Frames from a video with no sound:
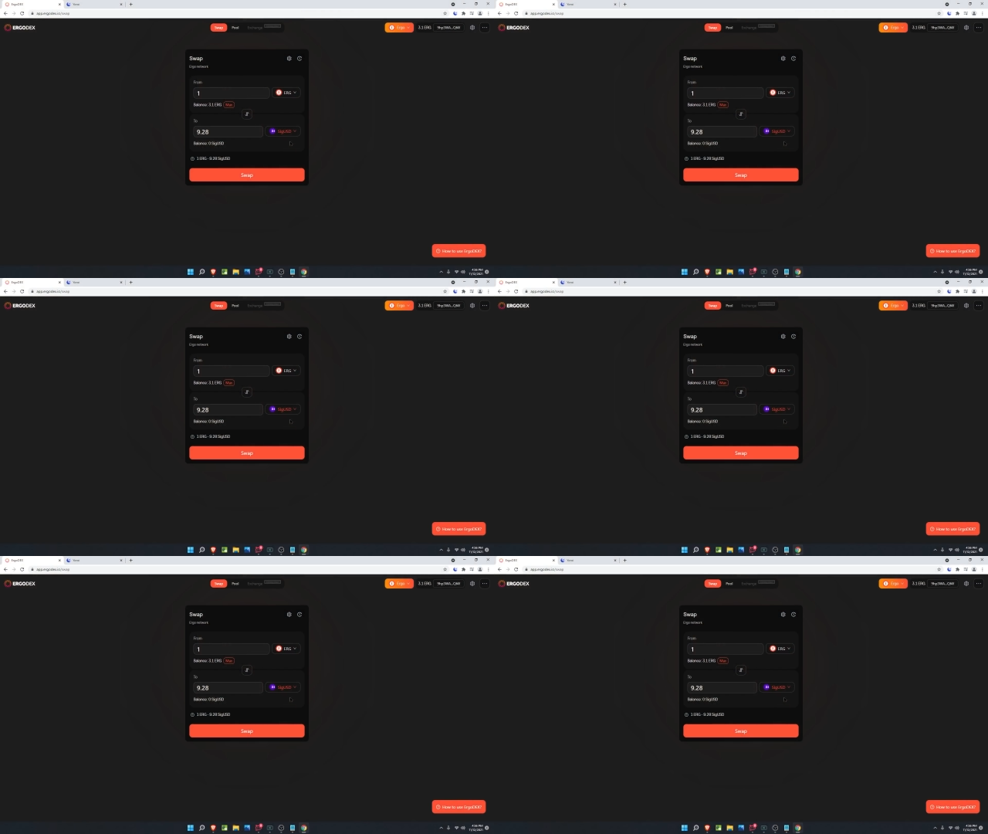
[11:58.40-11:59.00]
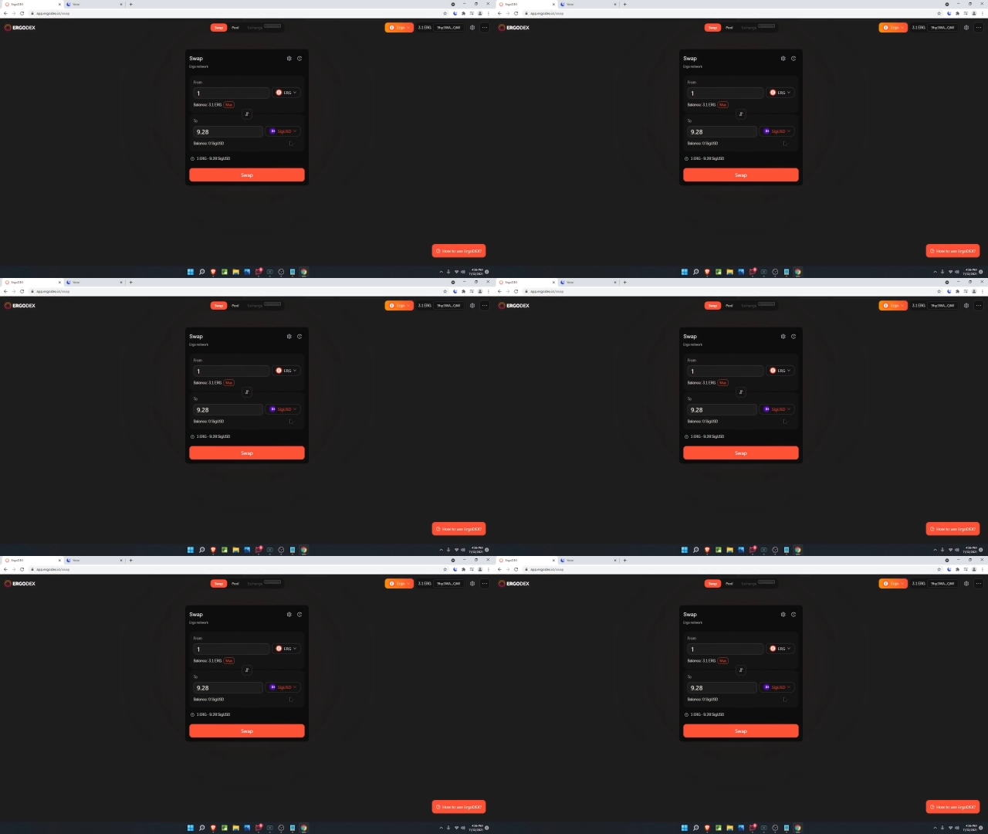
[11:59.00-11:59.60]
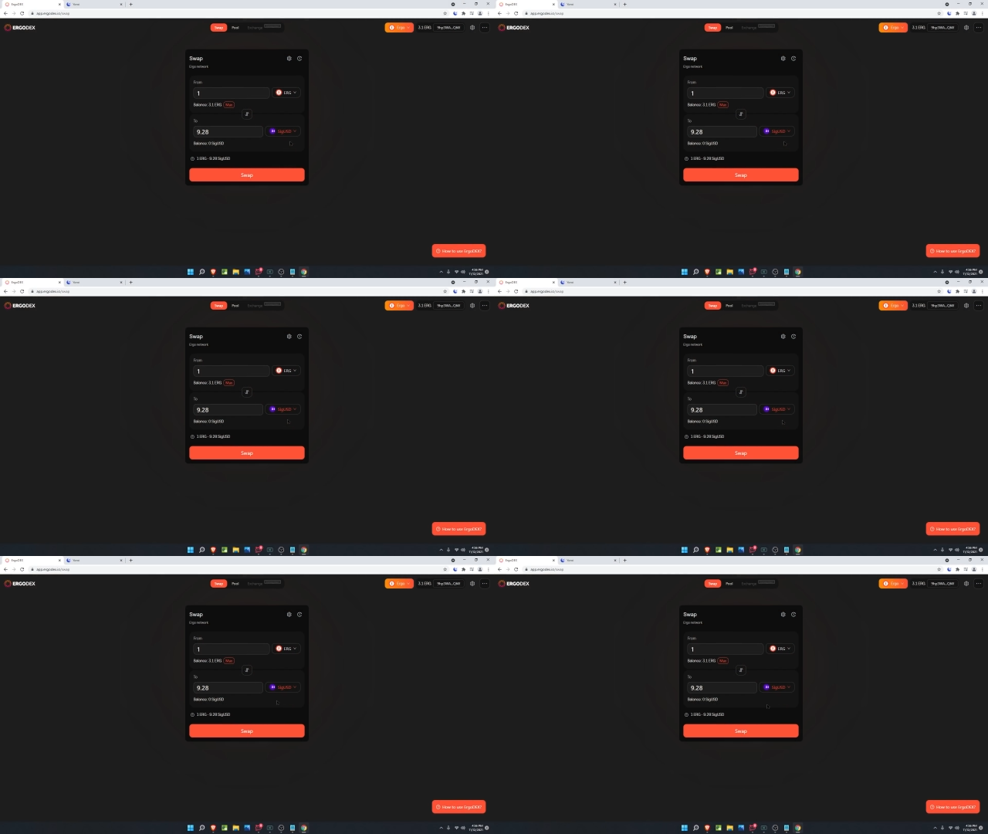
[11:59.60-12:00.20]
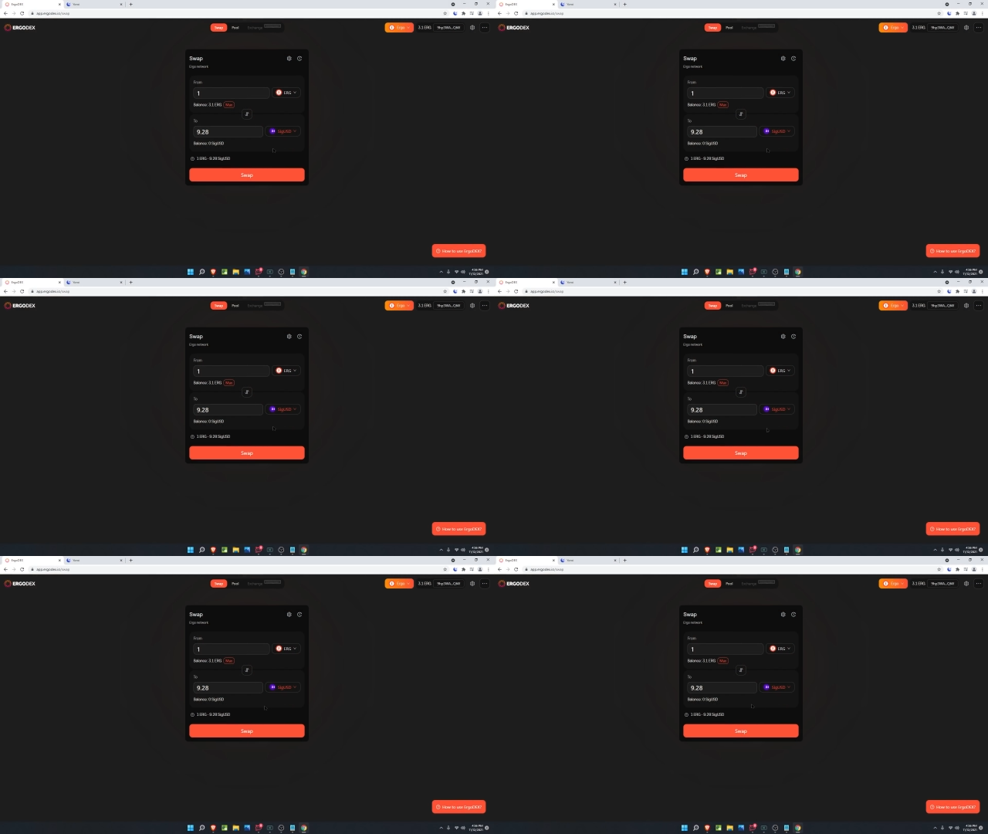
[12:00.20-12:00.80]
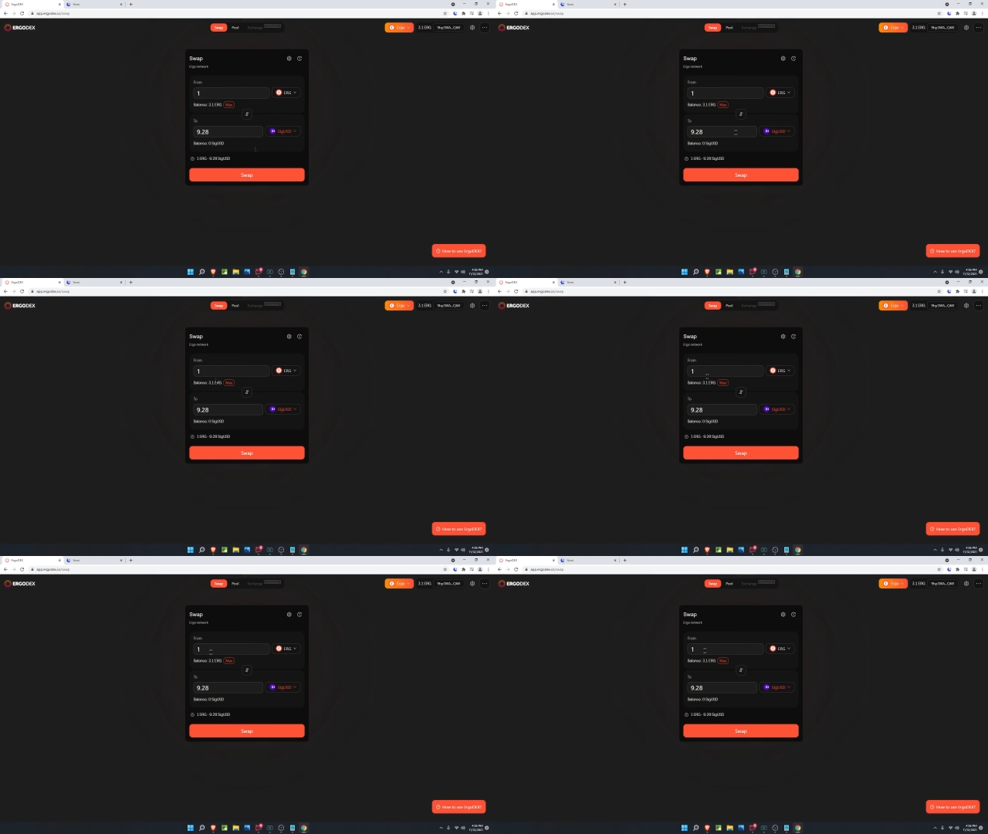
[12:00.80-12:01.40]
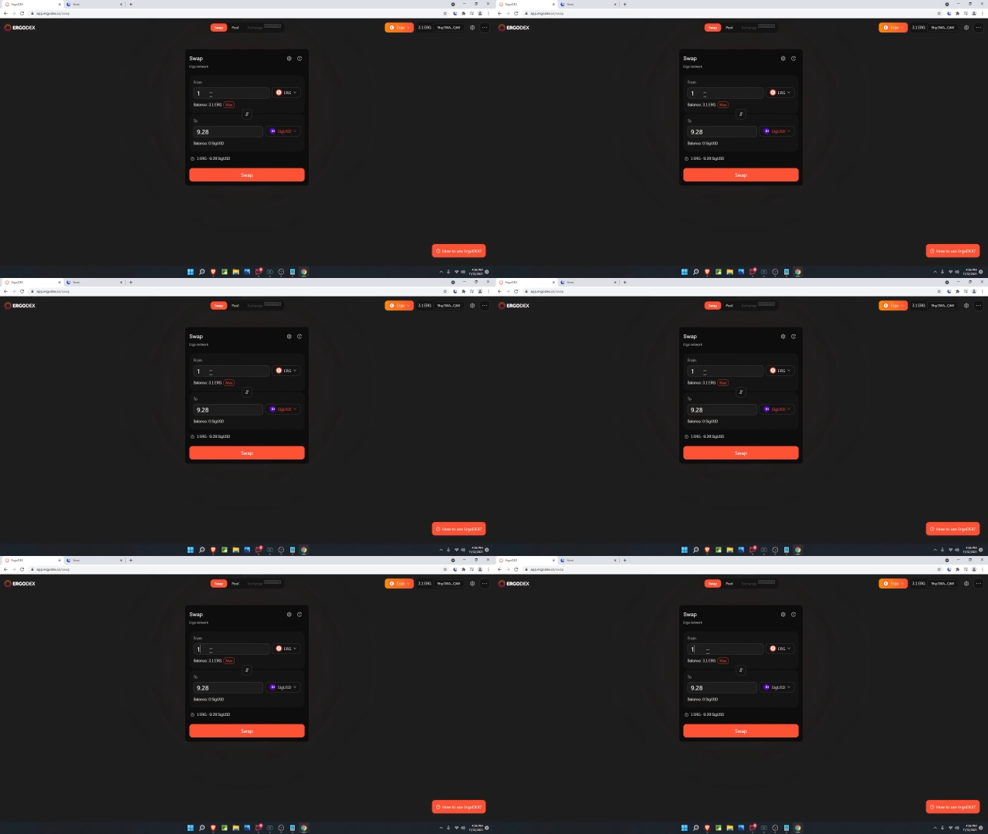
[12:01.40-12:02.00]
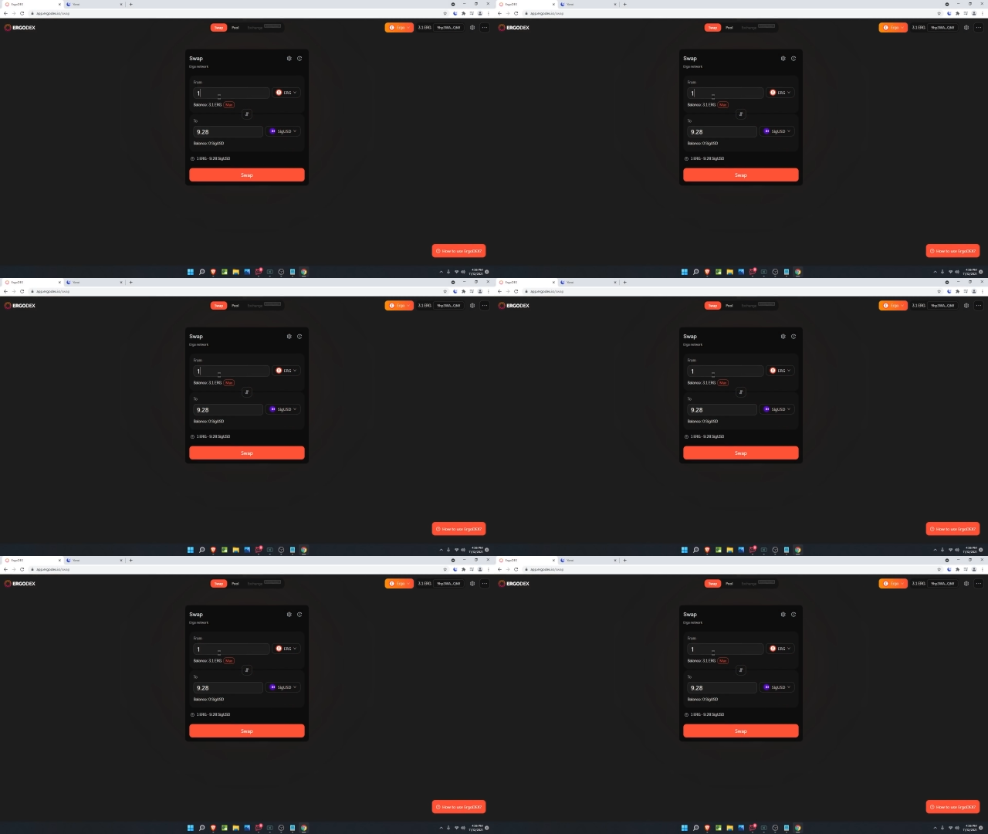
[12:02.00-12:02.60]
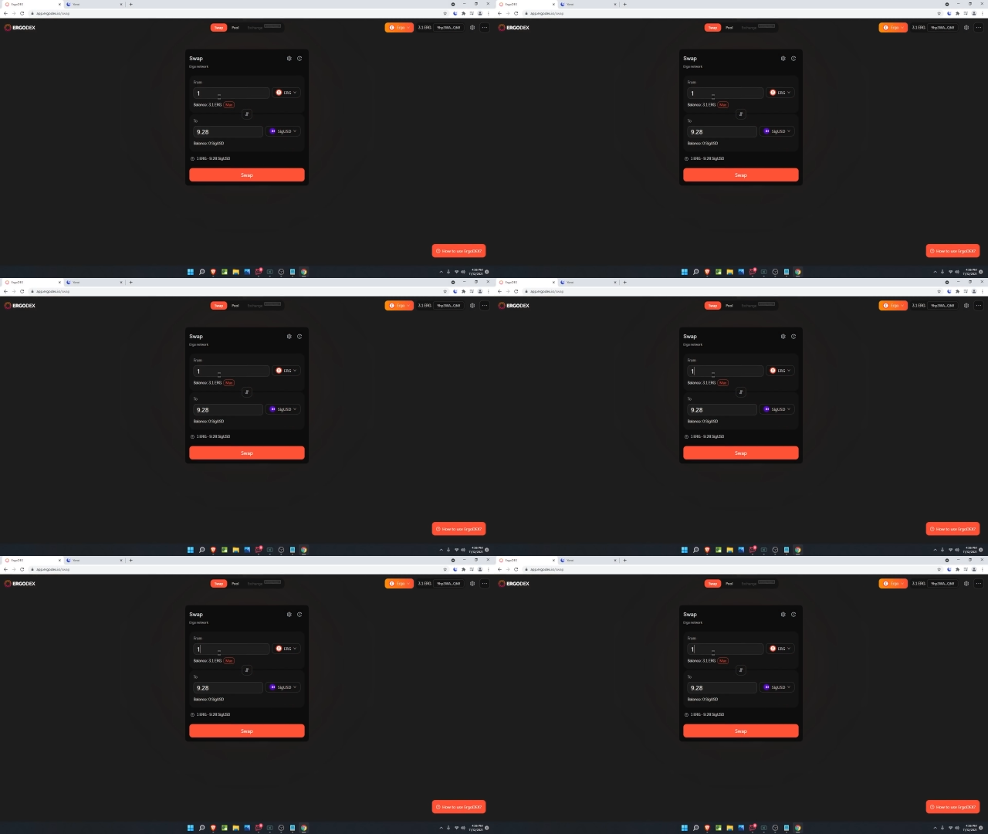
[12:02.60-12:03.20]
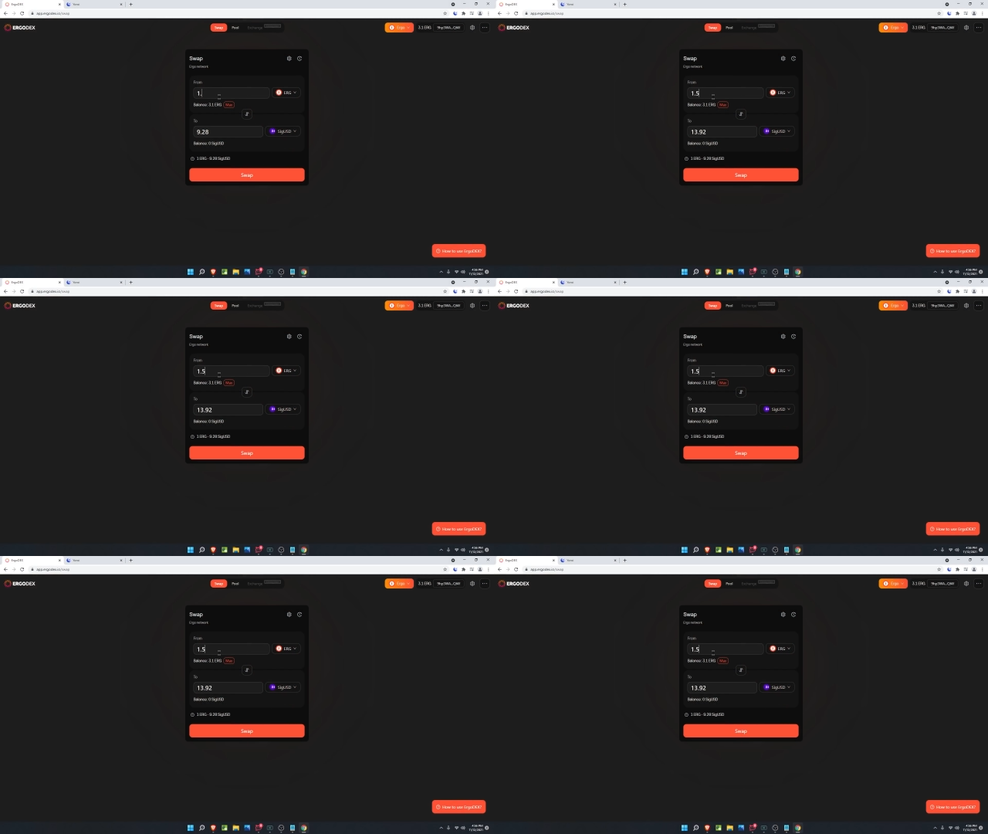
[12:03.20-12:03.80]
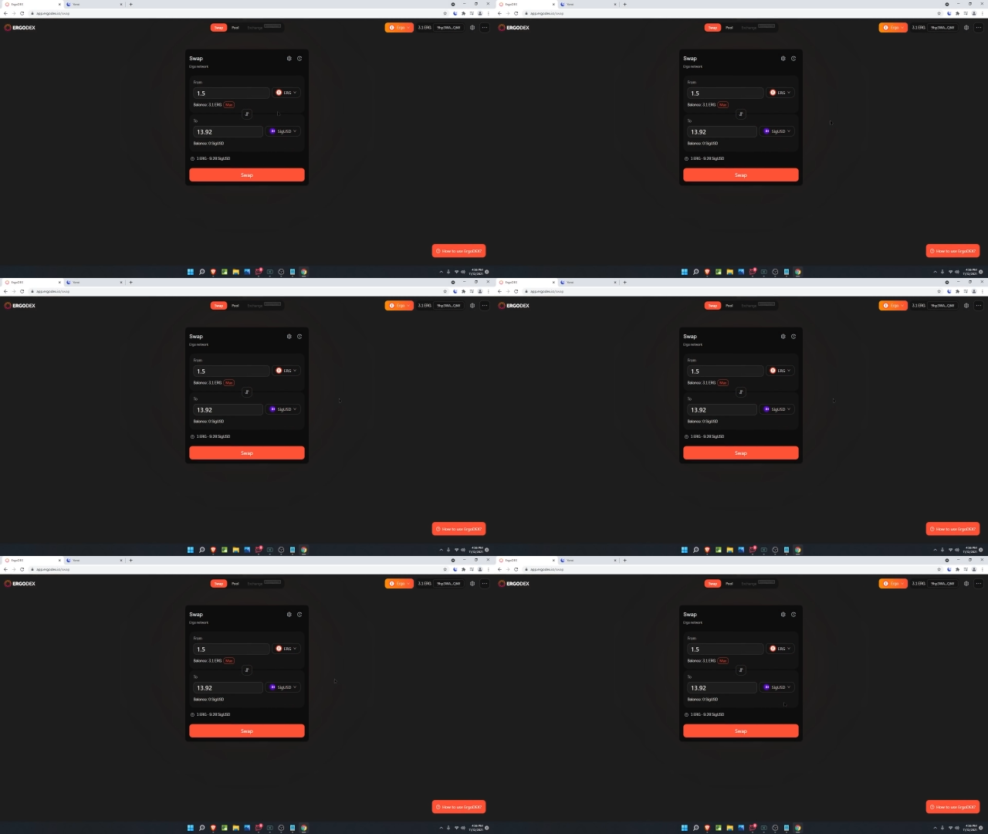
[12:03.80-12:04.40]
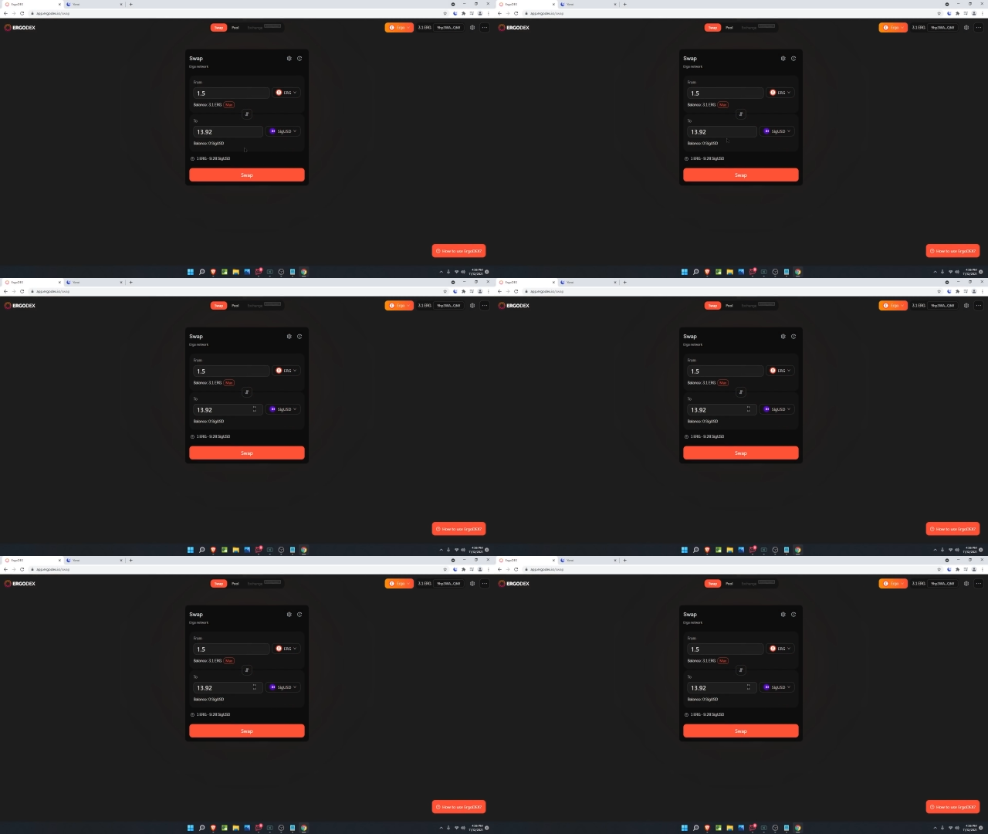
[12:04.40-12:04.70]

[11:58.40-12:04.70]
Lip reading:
No face is visible, so there are no lips to read.